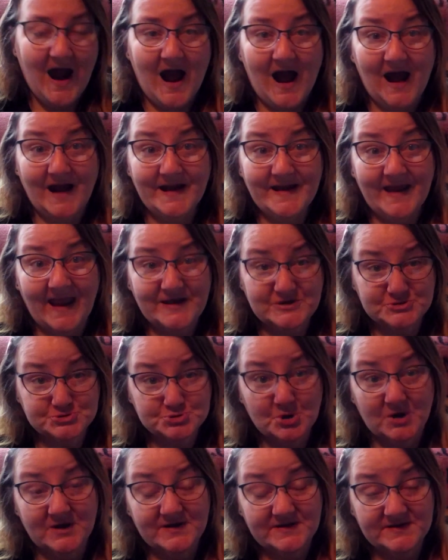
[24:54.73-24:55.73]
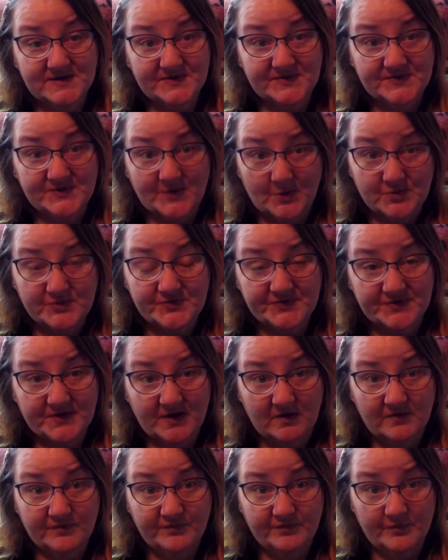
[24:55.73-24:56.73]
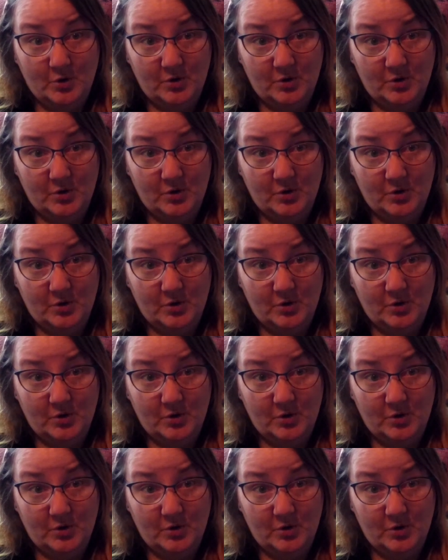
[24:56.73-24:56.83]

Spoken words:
I hate trying to sew stuff